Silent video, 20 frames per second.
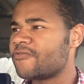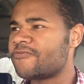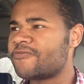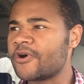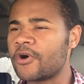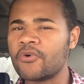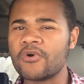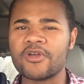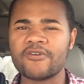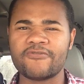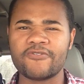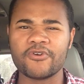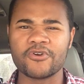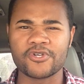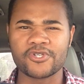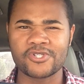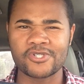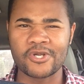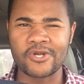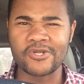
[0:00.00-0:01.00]
vote if you're
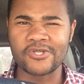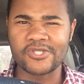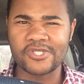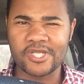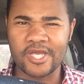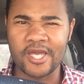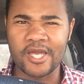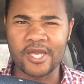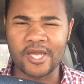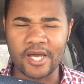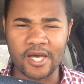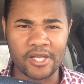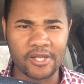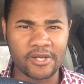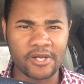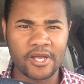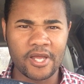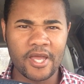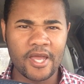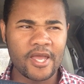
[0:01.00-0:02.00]
a certain skin
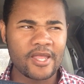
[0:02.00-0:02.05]
color?